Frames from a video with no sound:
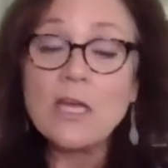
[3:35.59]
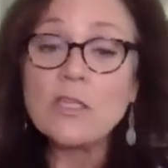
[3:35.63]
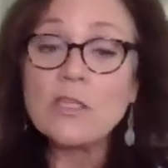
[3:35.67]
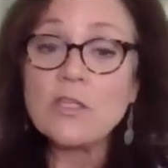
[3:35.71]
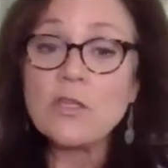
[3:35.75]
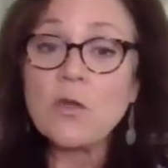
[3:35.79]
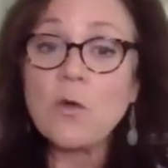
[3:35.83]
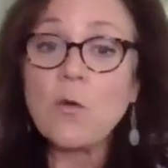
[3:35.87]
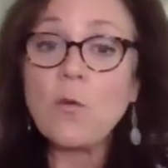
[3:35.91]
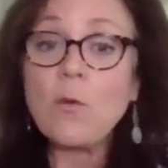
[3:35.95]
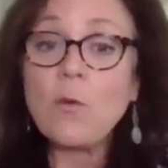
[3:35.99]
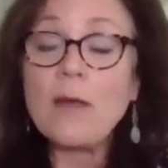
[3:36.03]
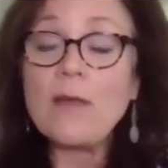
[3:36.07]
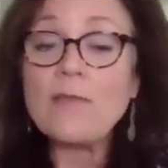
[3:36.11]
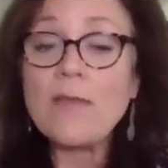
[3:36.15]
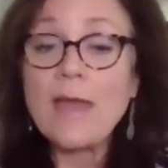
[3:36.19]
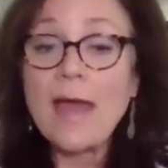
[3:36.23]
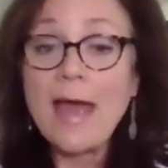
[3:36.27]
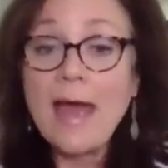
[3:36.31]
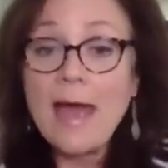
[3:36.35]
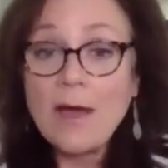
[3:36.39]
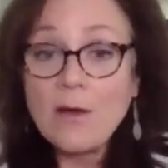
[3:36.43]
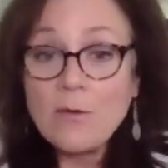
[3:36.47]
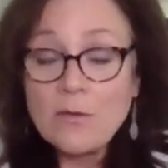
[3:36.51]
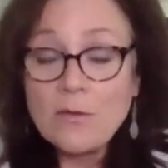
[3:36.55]
So when
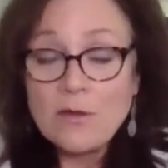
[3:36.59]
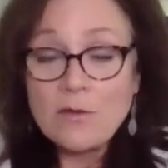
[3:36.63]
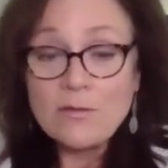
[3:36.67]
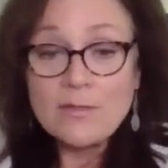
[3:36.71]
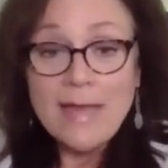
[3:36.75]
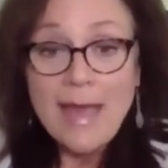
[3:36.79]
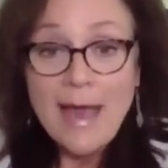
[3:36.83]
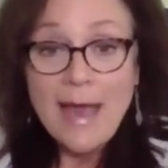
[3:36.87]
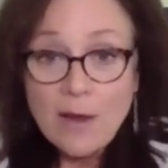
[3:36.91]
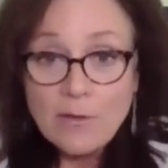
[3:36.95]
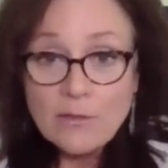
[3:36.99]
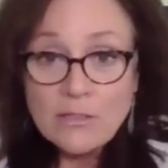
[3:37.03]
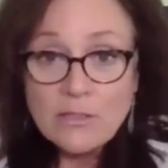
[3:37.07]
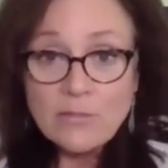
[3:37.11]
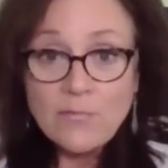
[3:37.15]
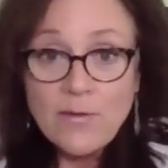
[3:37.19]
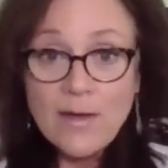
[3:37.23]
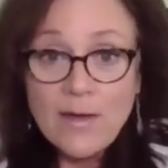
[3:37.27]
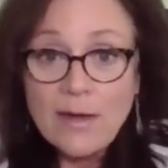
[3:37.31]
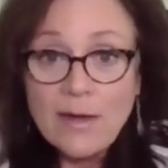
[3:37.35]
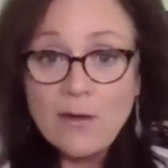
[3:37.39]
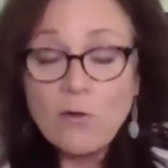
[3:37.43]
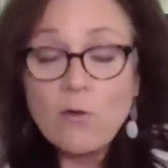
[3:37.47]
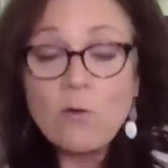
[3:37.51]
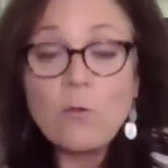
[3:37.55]
there's a house
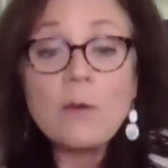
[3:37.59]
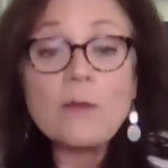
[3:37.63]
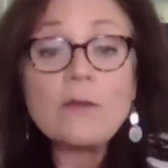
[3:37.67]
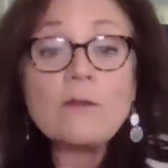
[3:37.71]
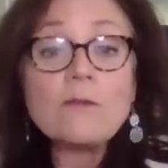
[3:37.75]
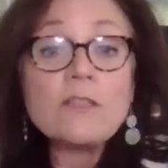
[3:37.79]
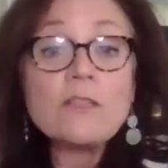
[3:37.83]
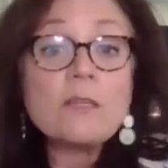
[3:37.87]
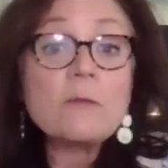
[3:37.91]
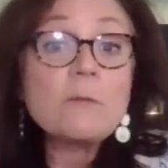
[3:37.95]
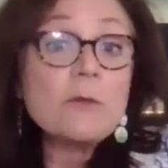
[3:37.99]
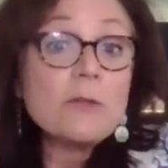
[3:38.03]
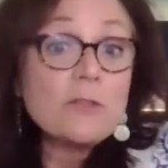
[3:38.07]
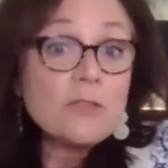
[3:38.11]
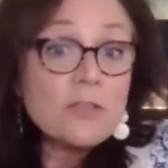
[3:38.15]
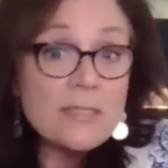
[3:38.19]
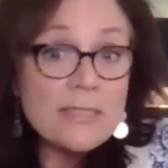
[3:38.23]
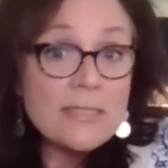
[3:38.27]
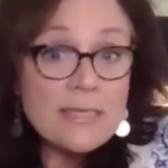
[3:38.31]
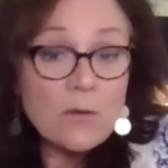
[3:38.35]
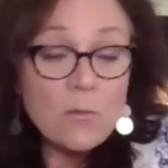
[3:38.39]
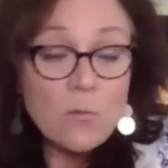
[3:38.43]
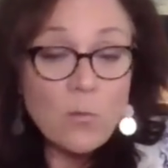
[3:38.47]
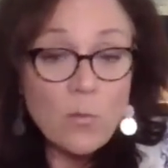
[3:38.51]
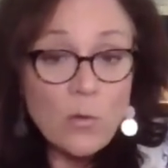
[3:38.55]
fire, or when there's an
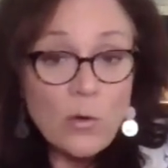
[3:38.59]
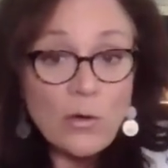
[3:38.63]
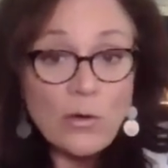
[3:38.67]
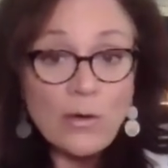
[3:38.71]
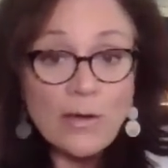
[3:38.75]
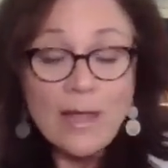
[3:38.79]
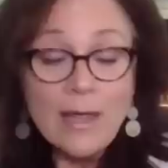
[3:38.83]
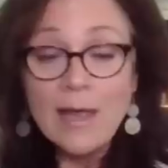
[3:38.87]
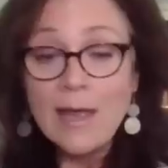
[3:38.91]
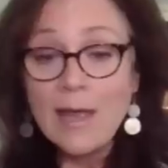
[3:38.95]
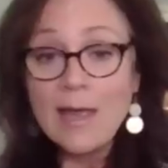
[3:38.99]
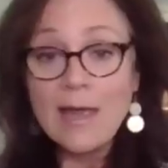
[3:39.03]
emergency at work